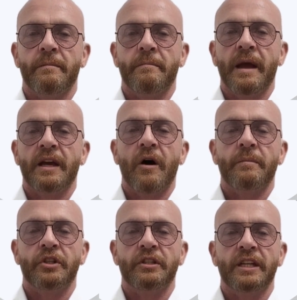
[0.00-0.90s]
Main
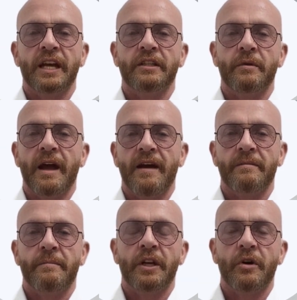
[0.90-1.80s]
options A to F,
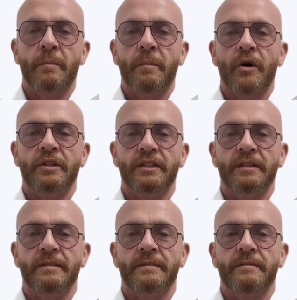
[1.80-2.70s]
pick your poison.
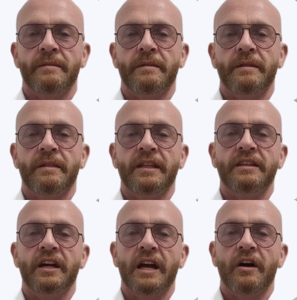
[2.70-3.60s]
These
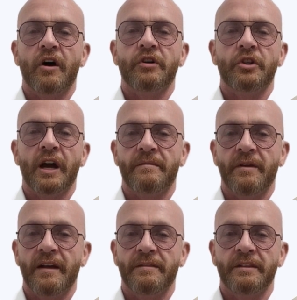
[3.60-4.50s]
are like contract
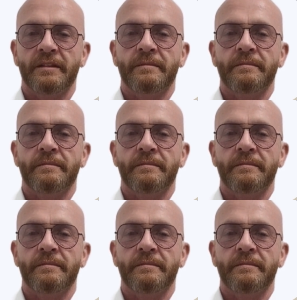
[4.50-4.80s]
flavors.